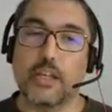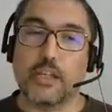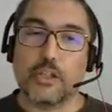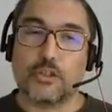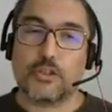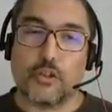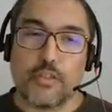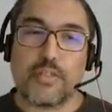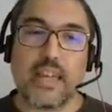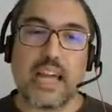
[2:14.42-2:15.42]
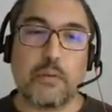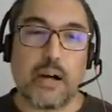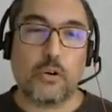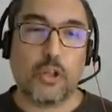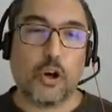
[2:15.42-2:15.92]
something
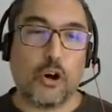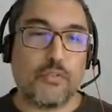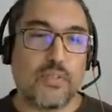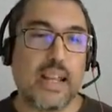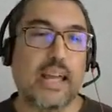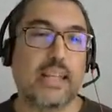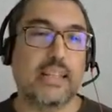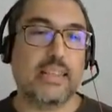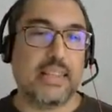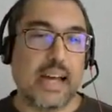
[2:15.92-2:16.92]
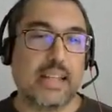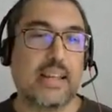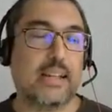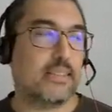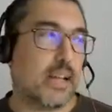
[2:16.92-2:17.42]
about offline
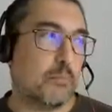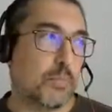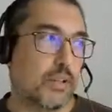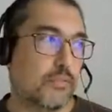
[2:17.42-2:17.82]
data tampering.